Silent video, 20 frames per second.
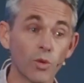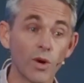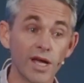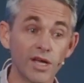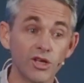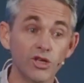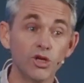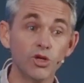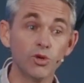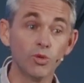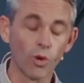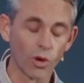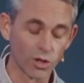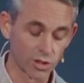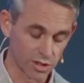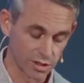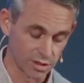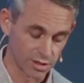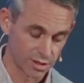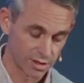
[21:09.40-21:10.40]
where you
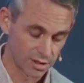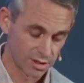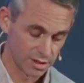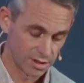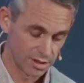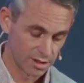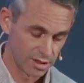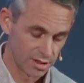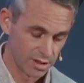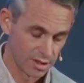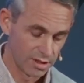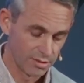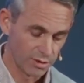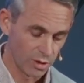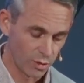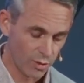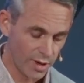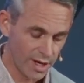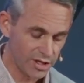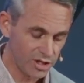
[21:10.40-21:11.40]
wanted.
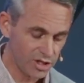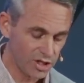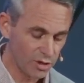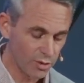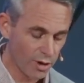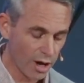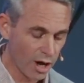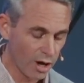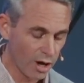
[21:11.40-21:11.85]
But when you are